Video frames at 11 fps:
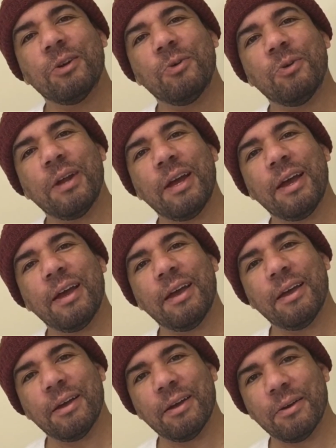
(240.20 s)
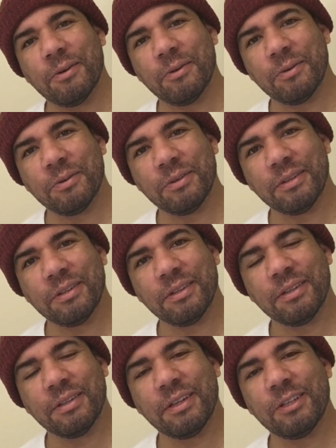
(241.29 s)
down,
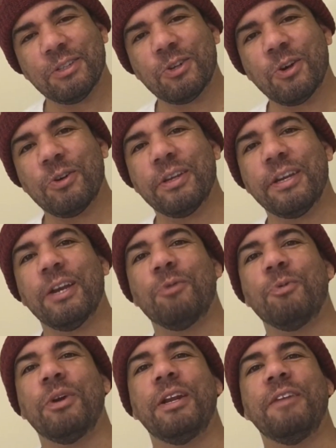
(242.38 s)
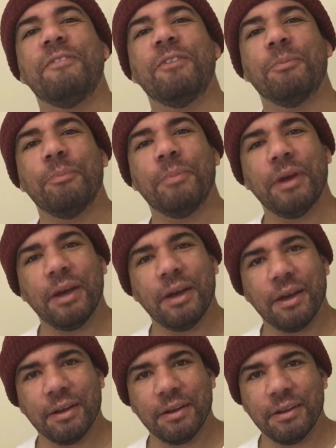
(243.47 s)
they start to get ready for bed.